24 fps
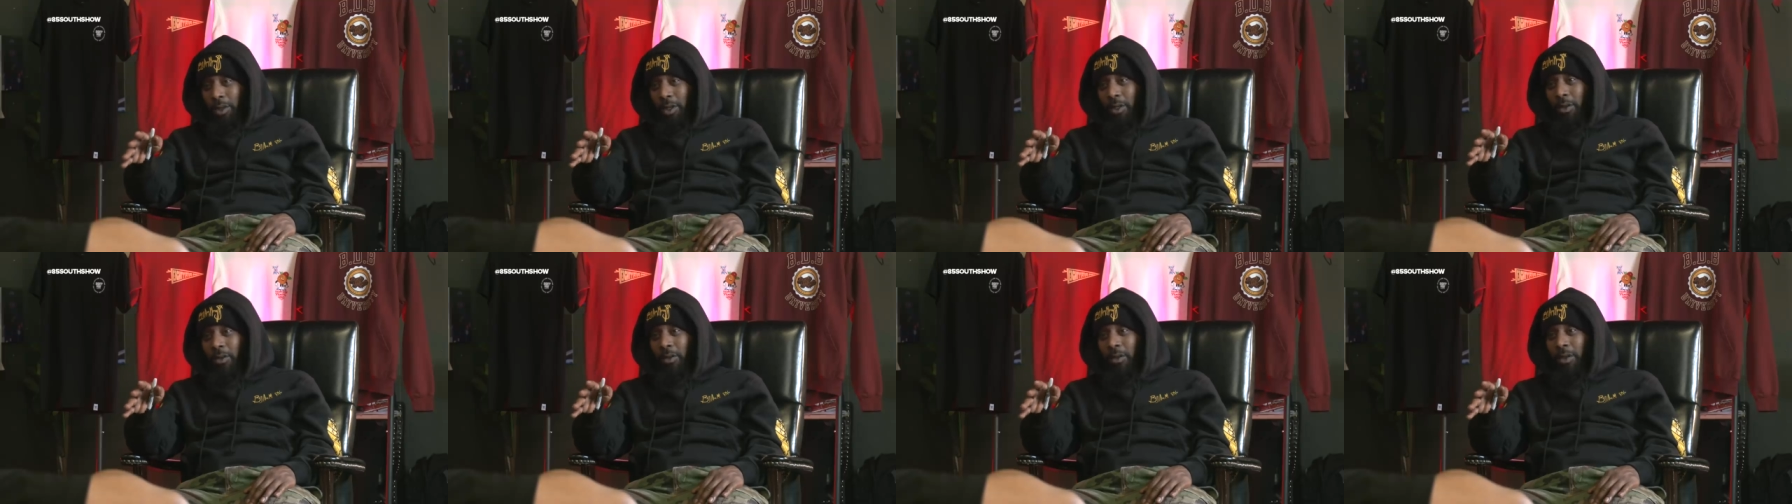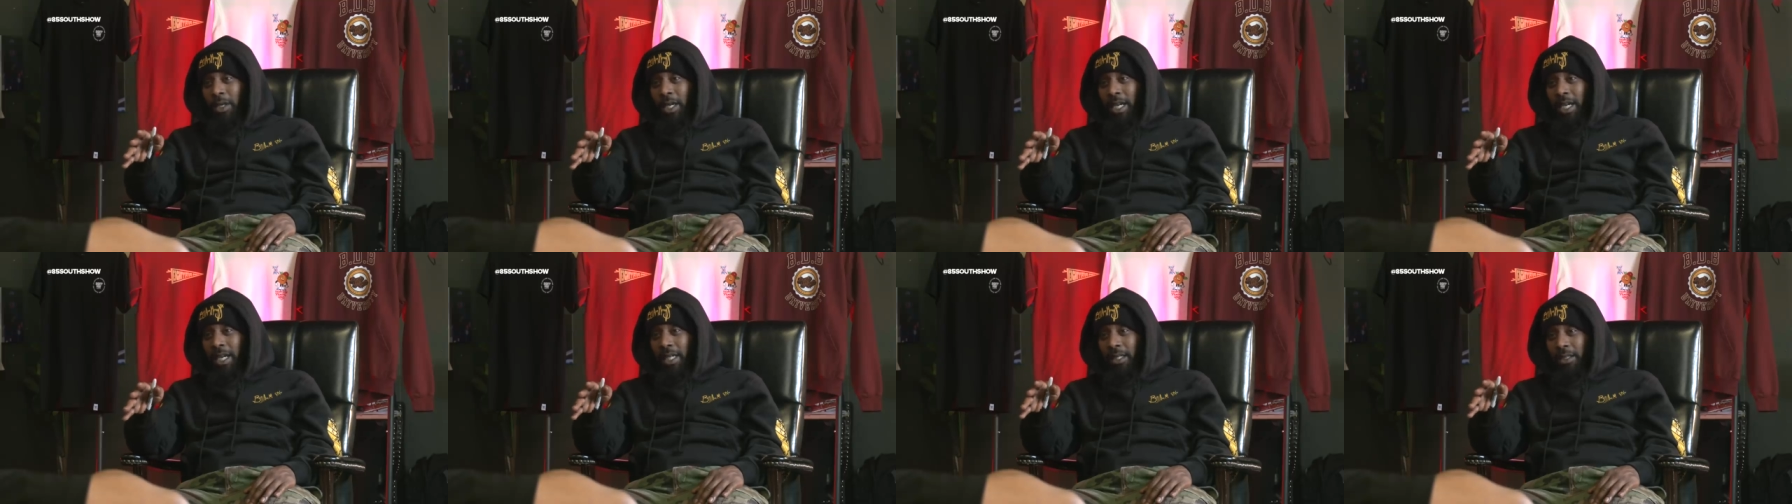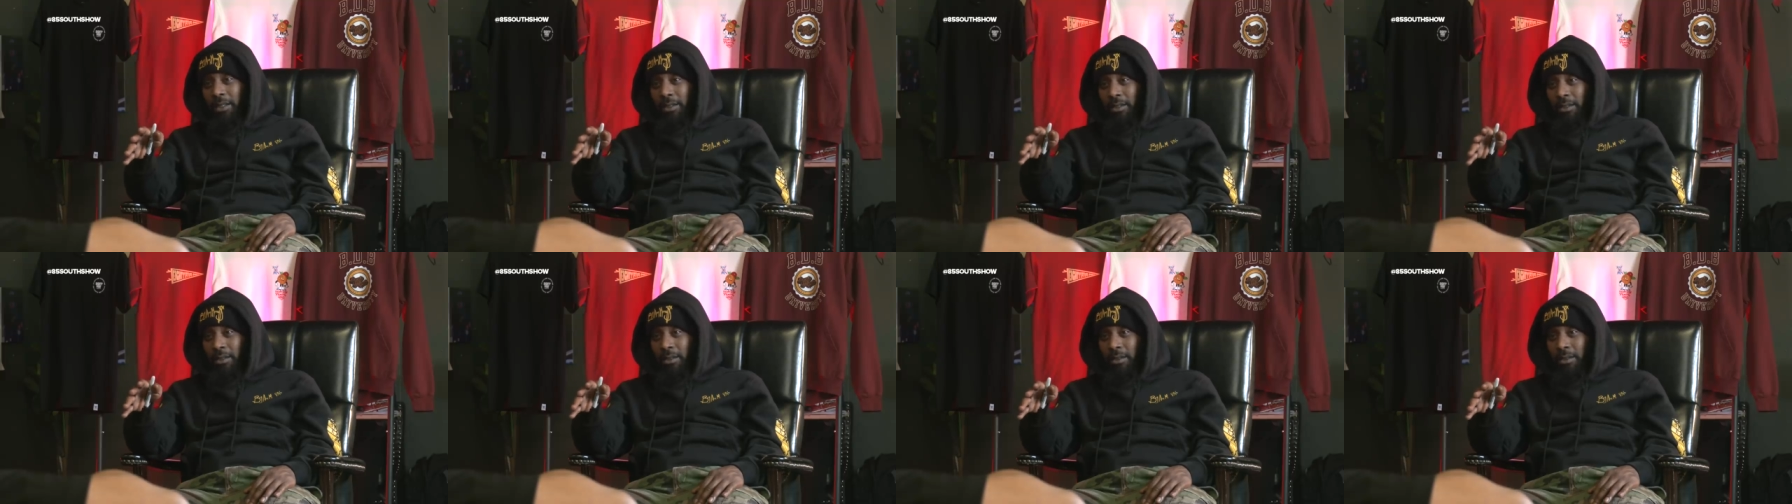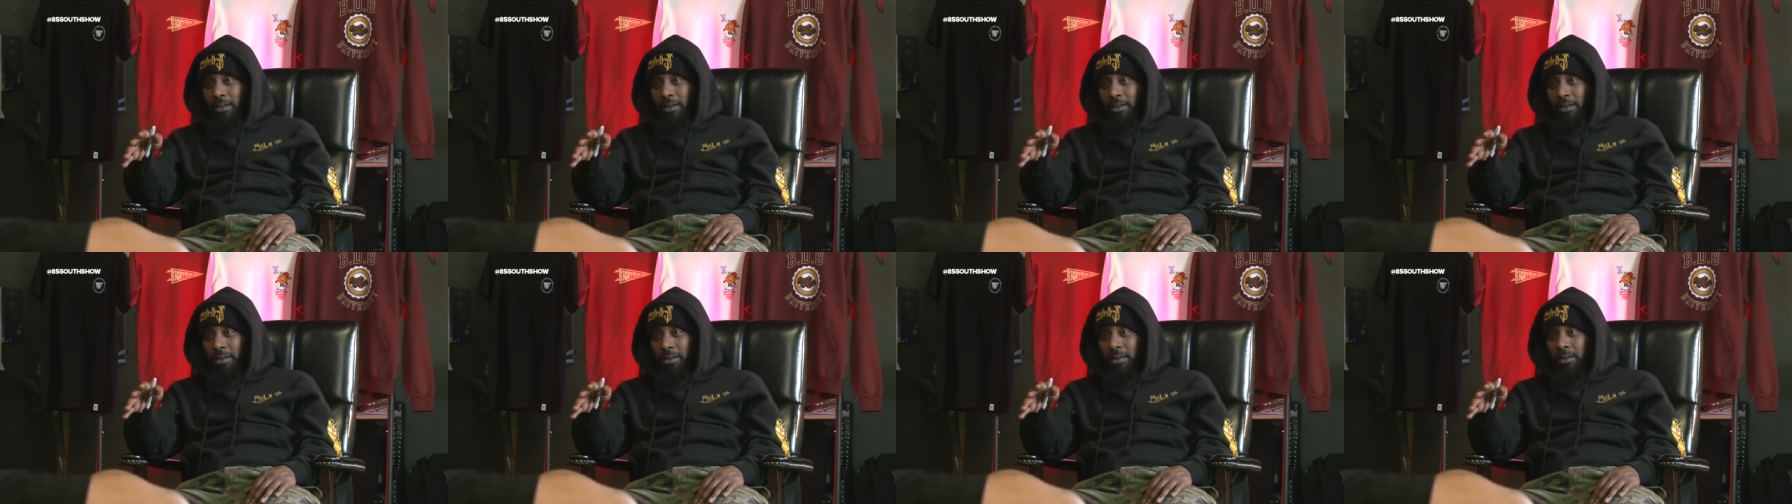to go to college.
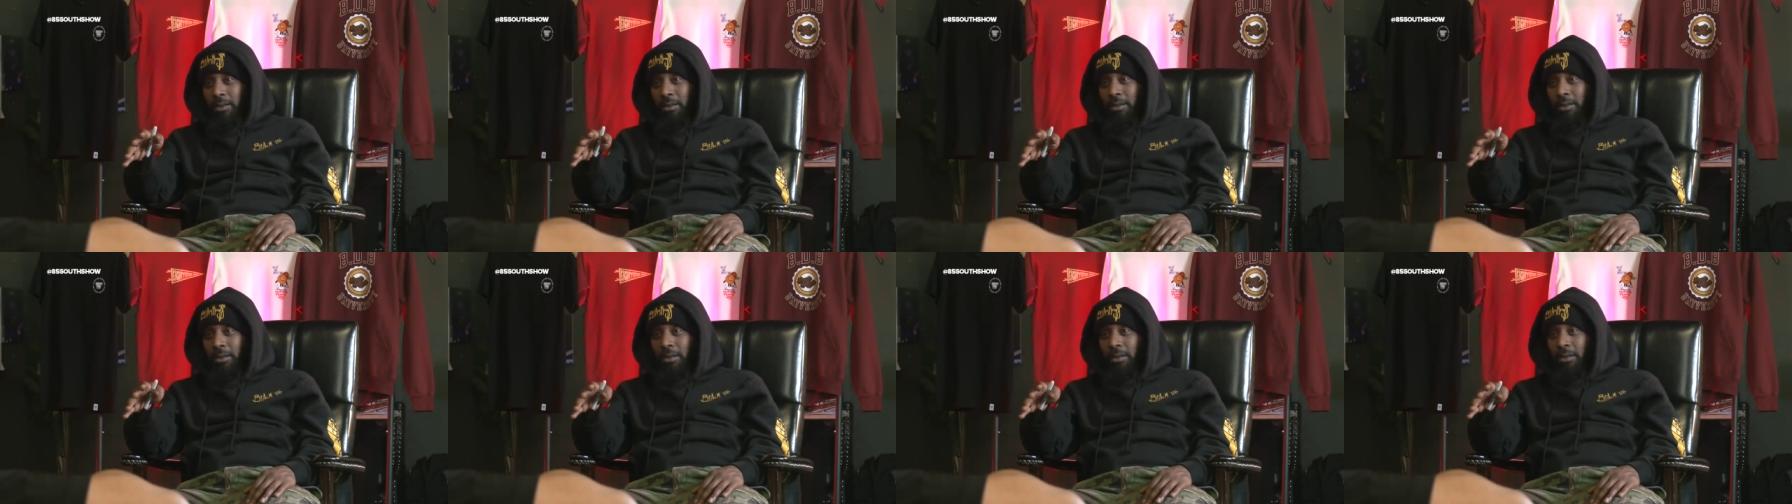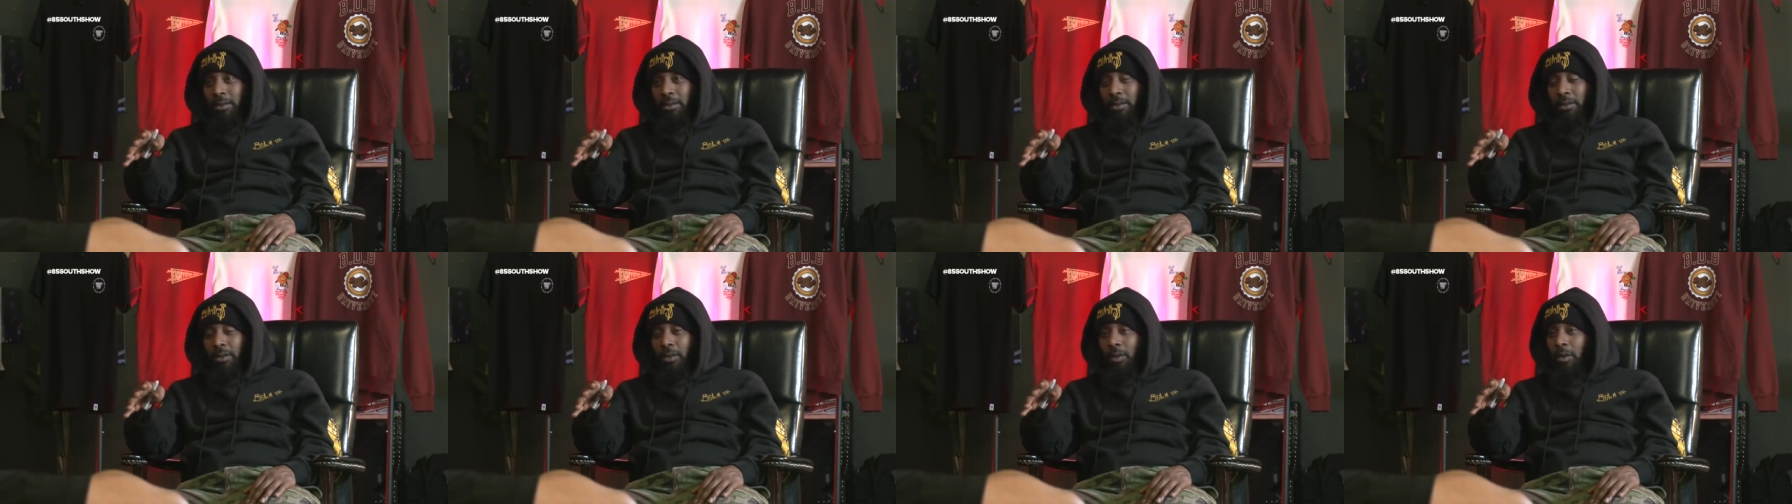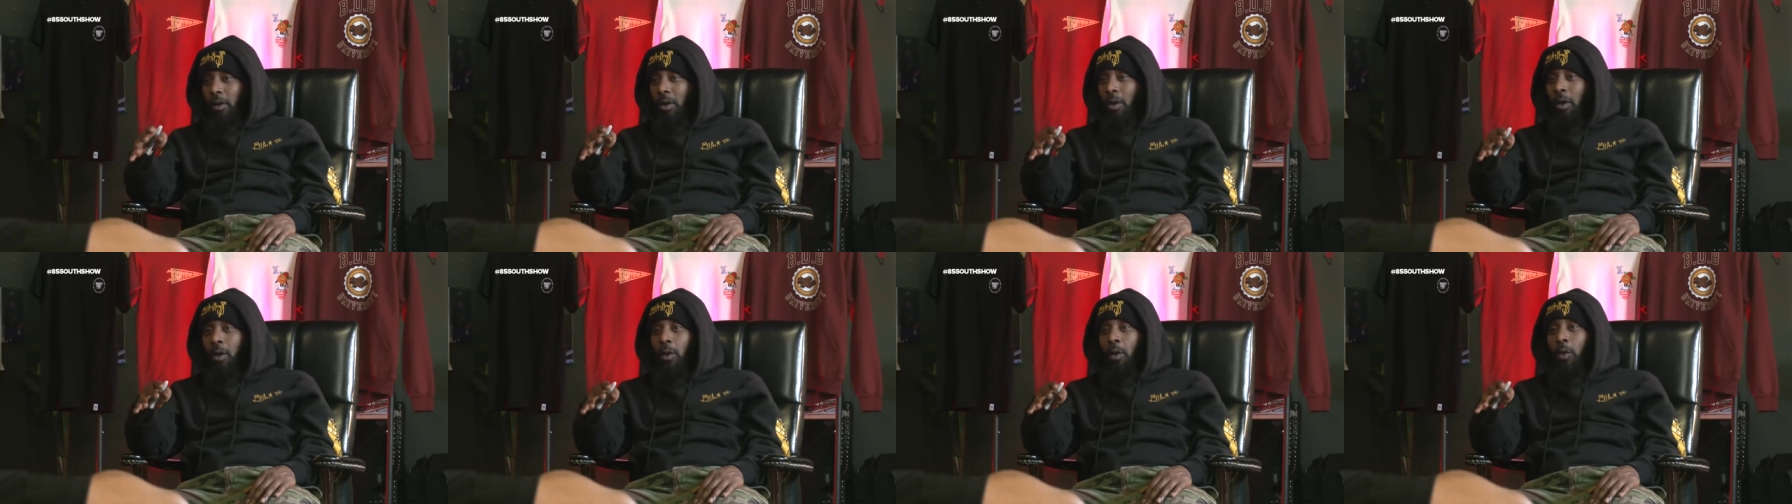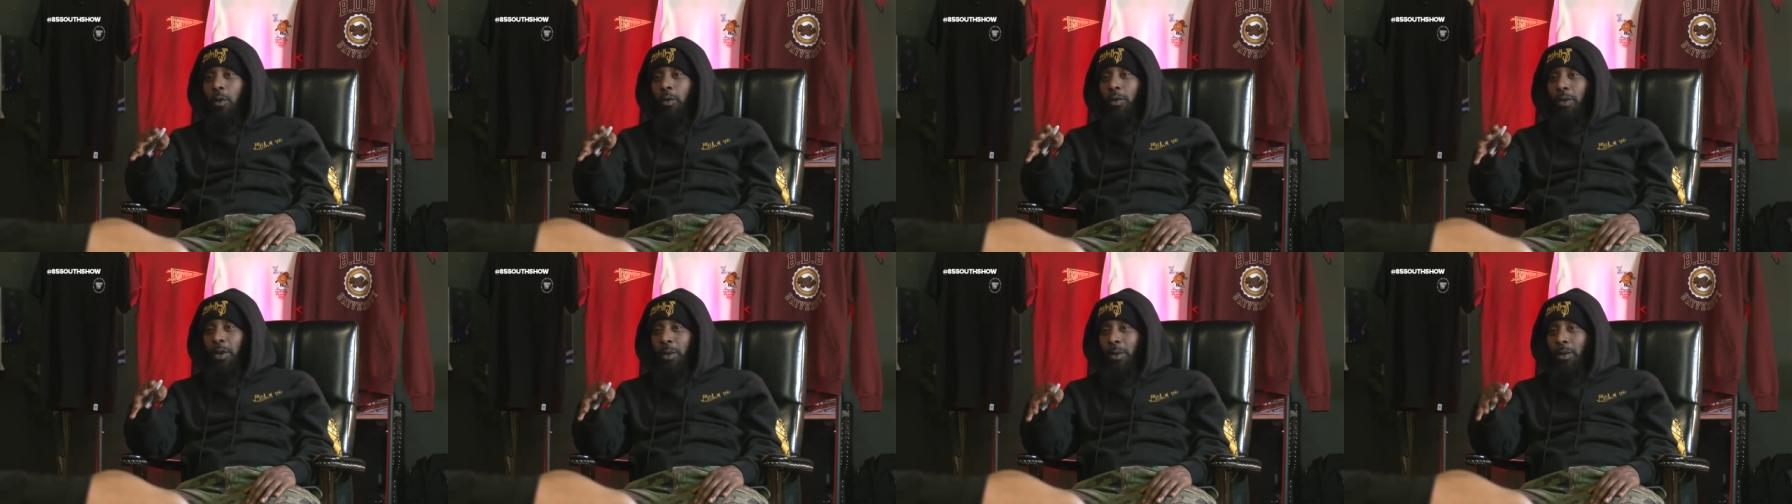So That's well, he
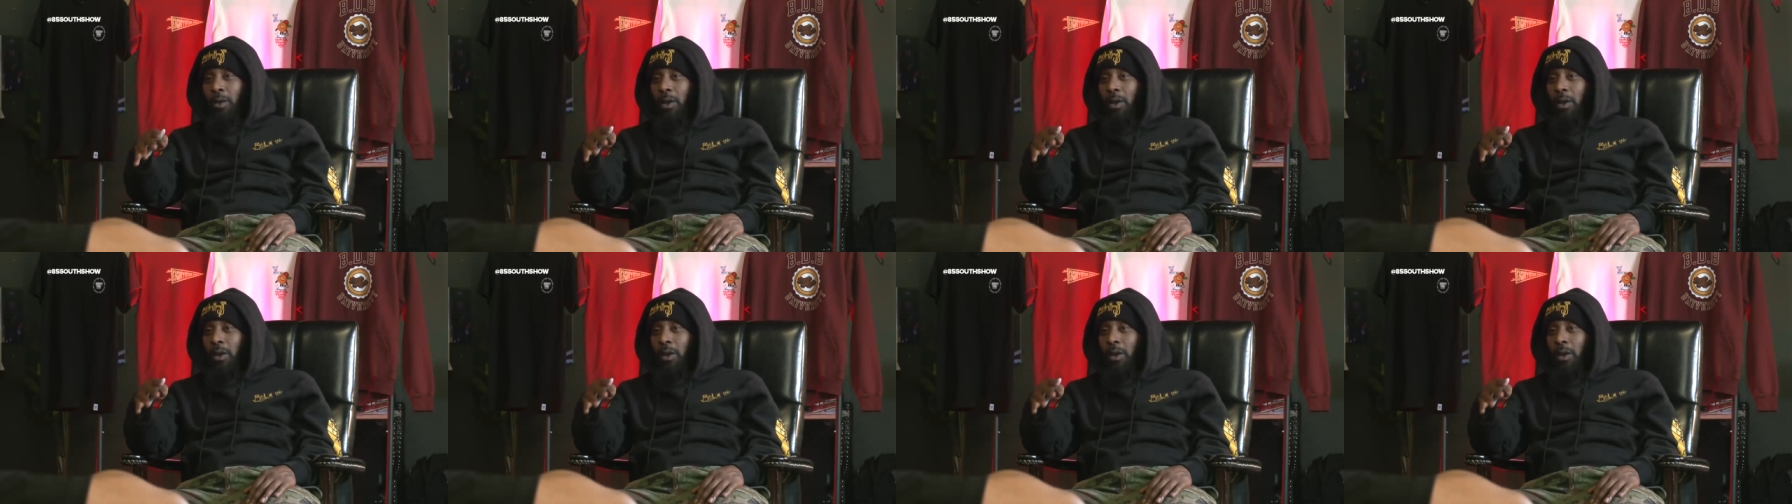can that, play